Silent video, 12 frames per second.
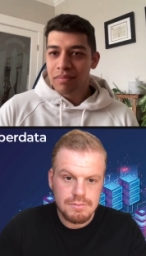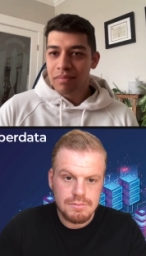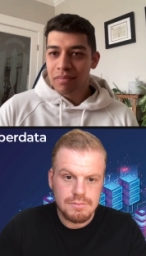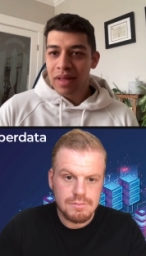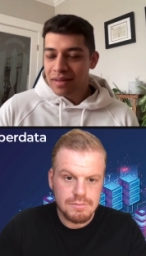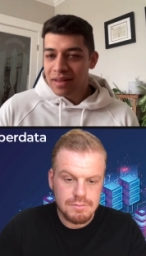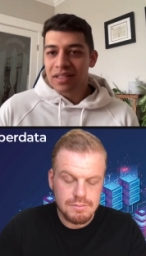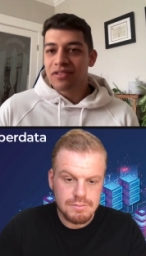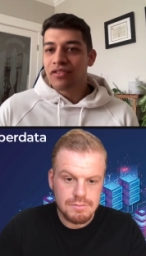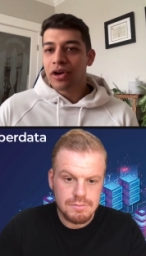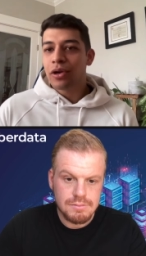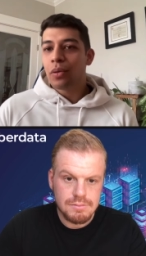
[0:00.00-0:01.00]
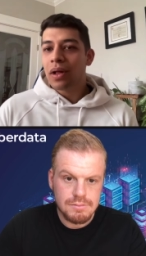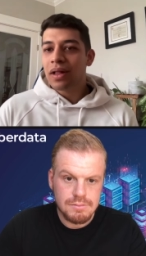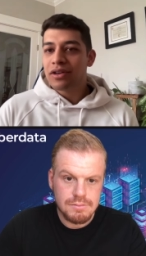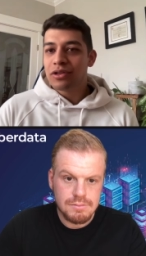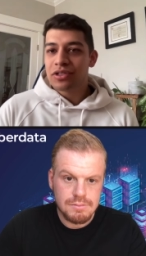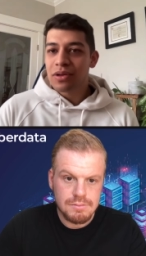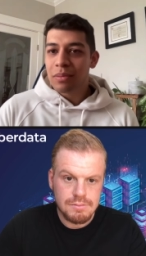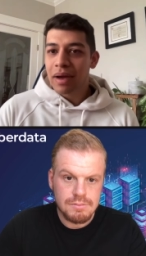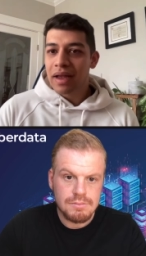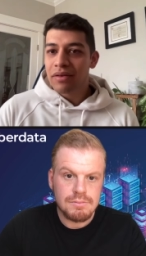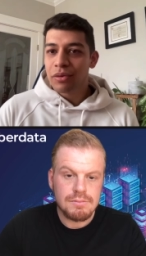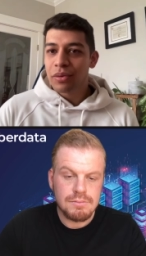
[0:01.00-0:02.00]
Speaker 1: like that's very well understood
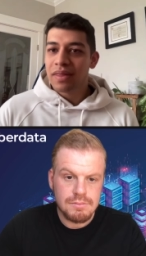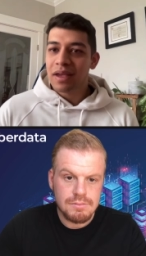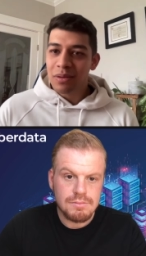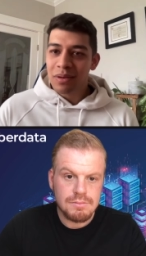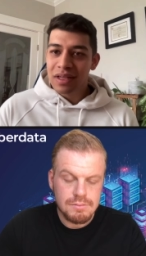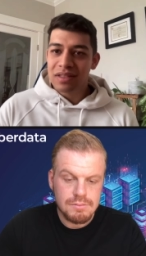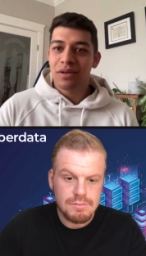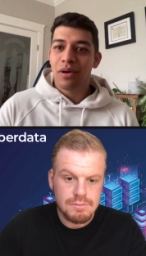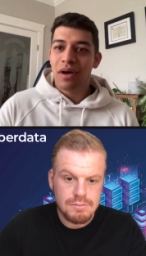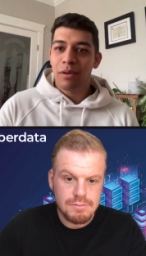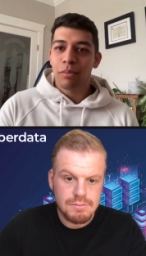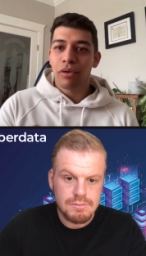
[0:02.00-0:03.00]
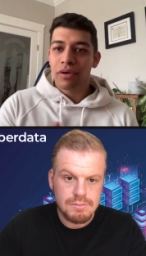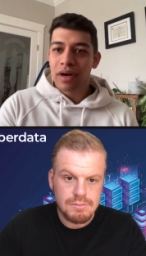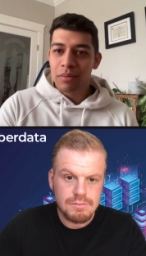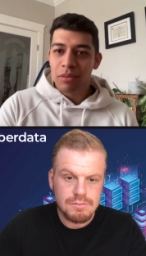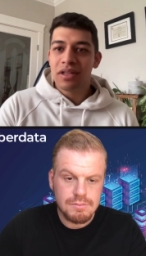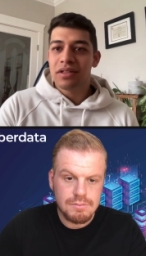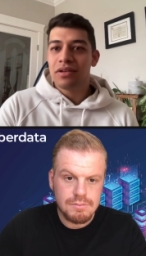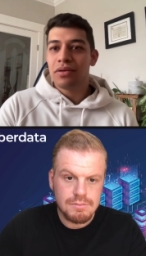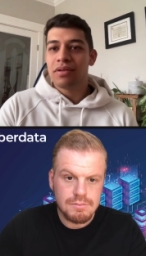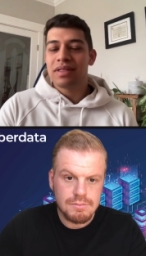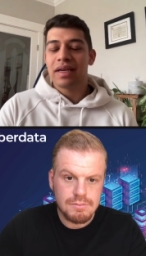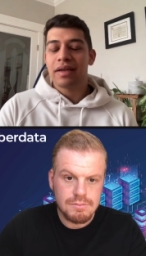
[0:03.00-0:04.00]
by everyone that you need to know how to program, you need to know
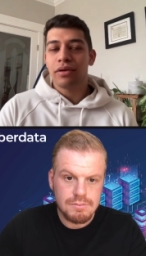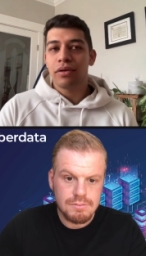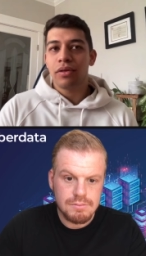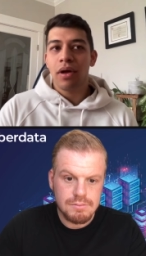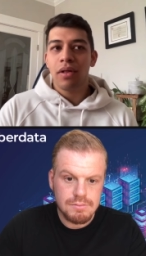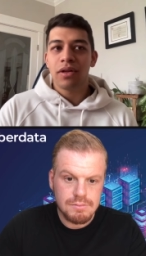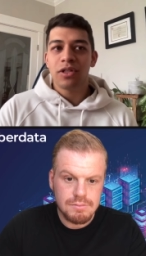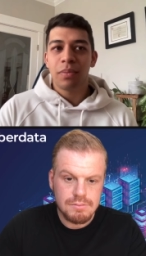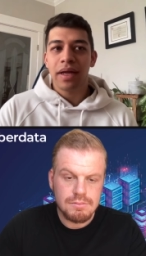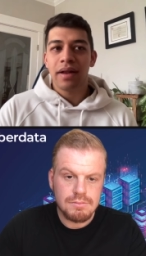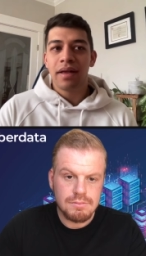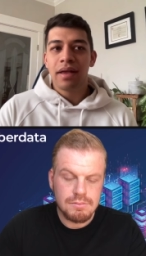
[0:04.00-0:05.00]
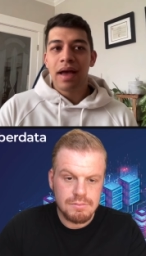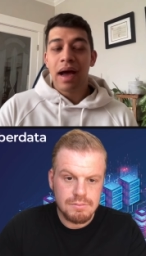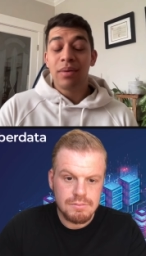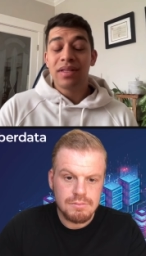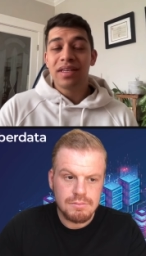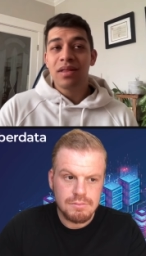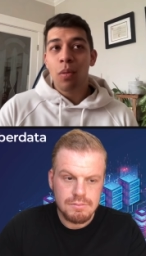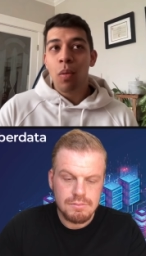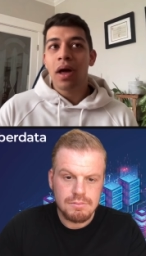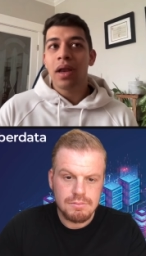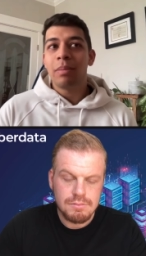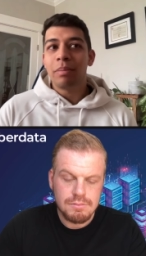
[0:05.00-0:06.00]
the technical knowledge. But I would say the
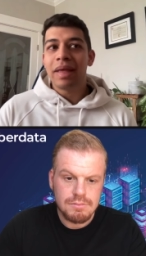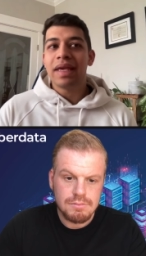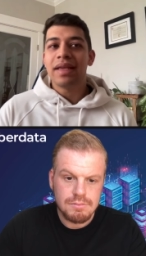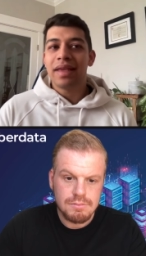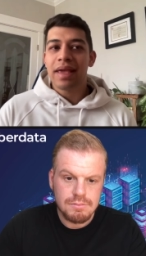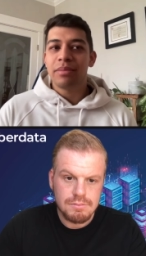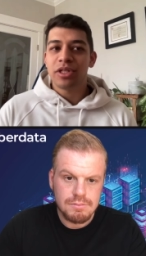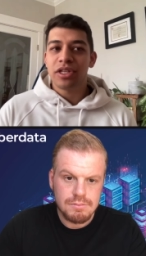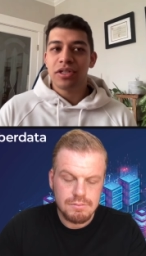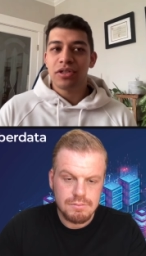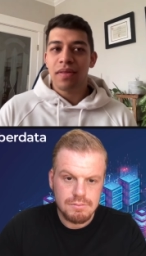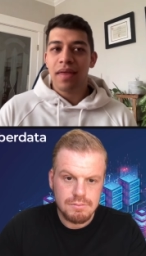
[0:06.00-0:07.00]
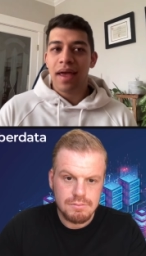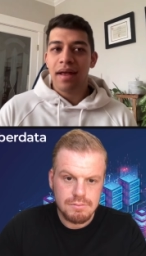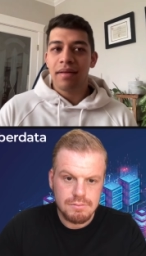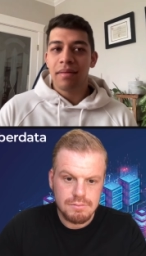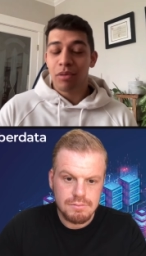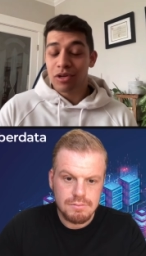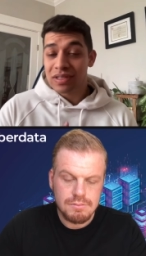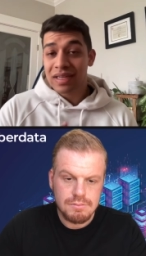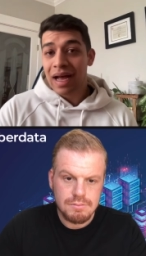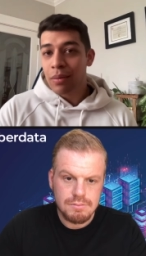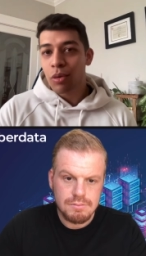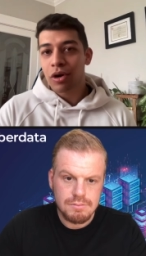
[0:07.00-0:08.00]
one big game changer that
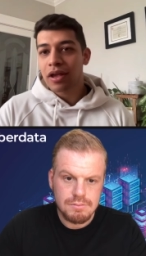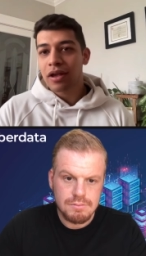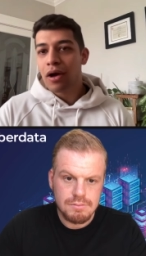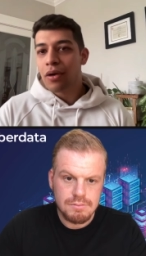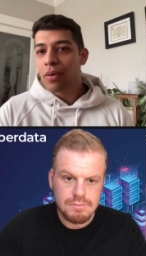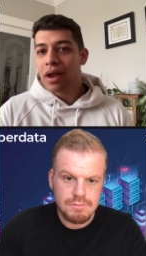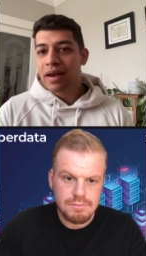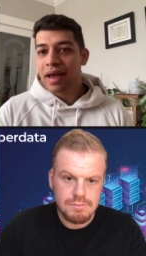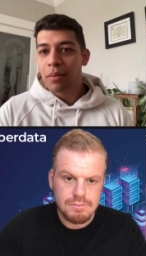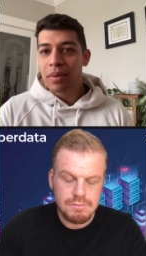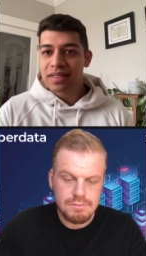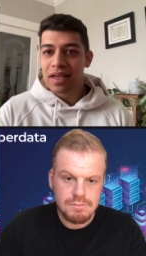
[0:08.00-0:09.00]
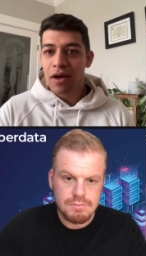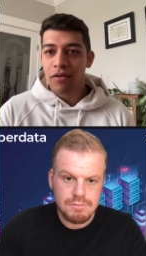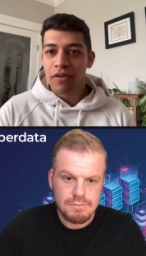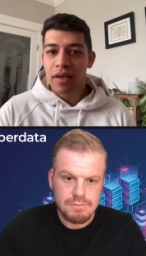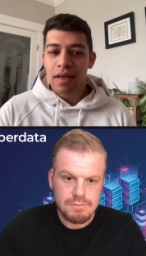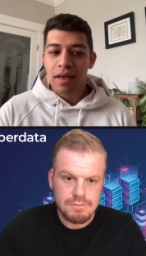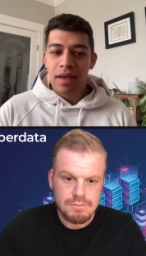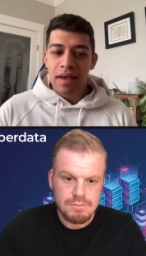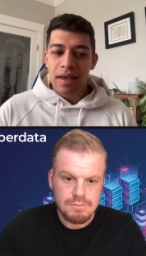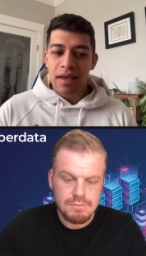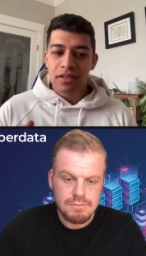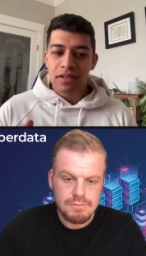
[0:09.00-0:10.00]
personally I'm working on right now myself
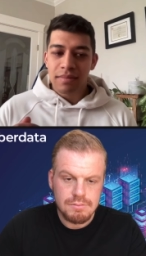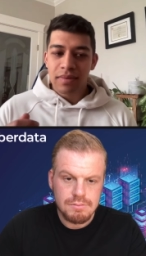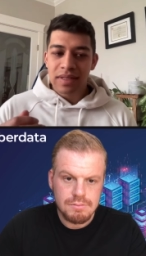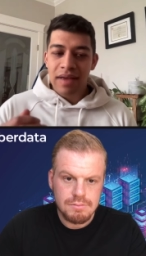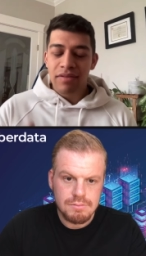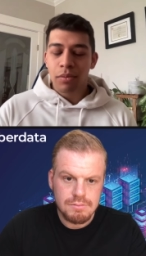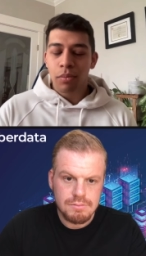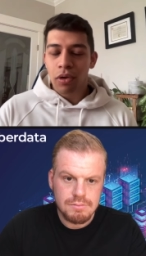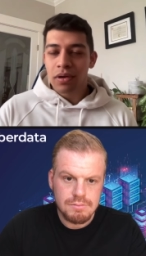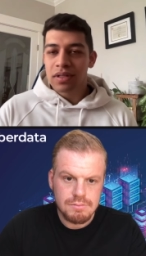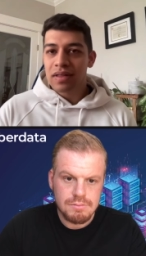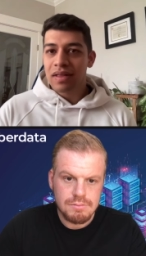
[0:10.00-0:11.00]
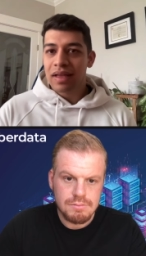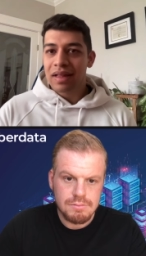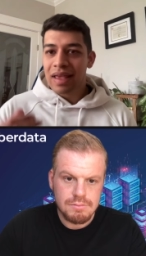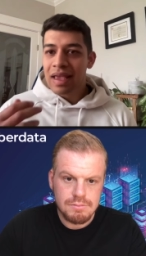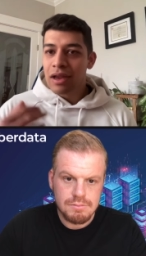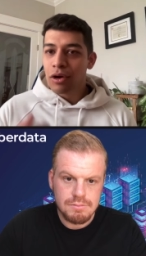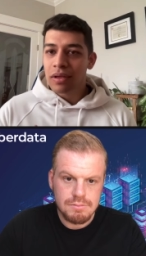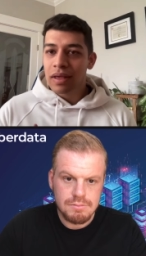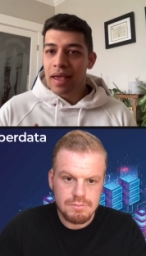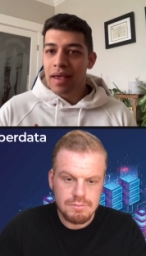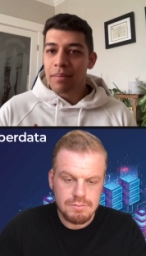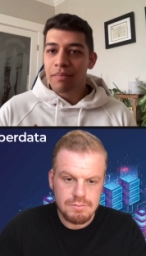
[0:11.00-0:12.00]
is diving more into like the inner
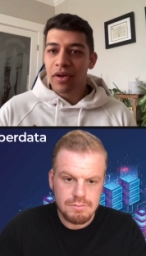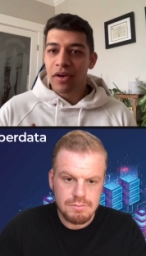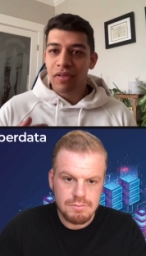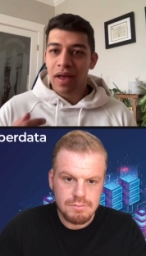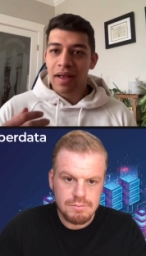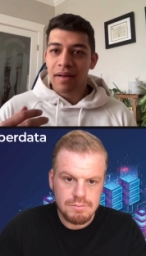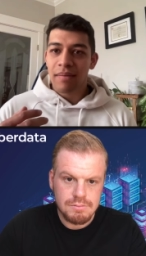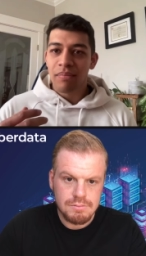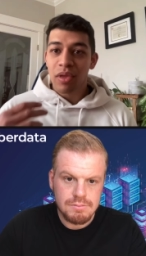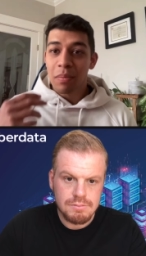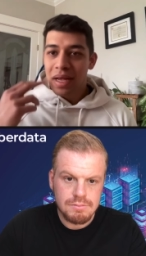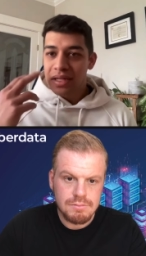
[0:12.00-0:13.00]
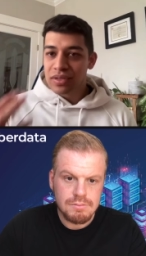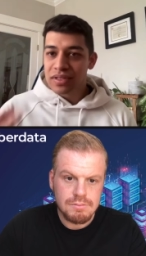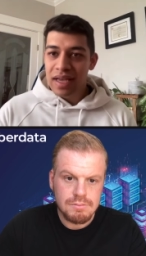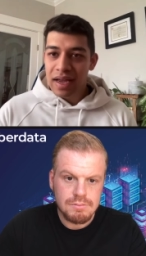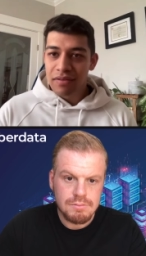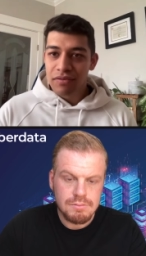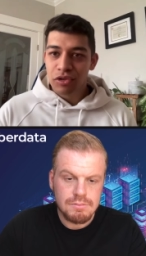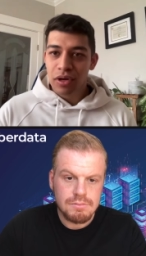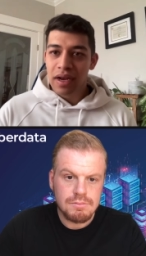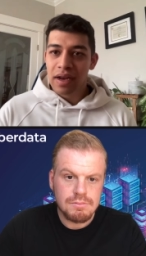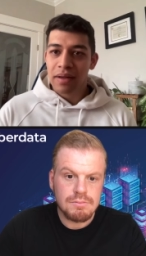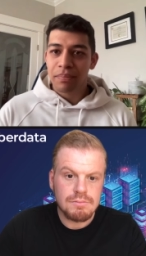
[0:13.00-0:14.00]
game of like the mental side of
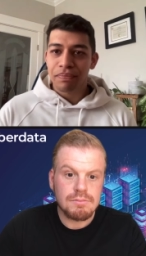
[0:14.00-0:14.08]
trading,